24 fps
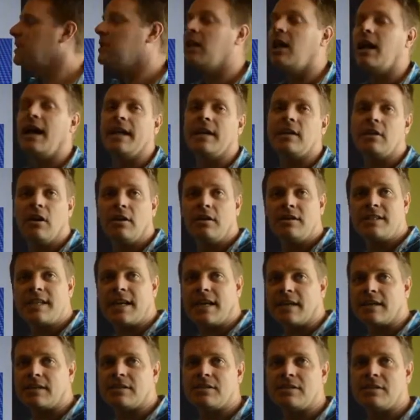light
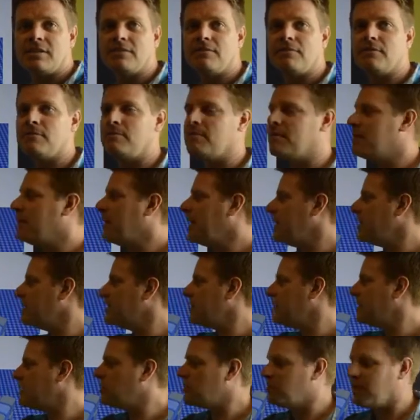context from each
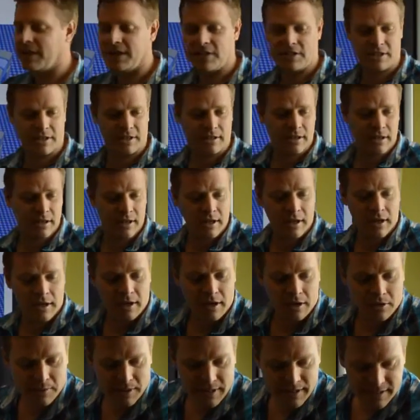situation,
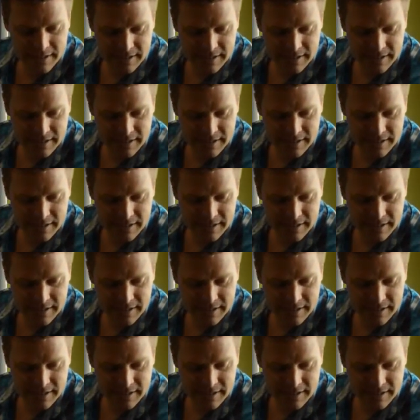we can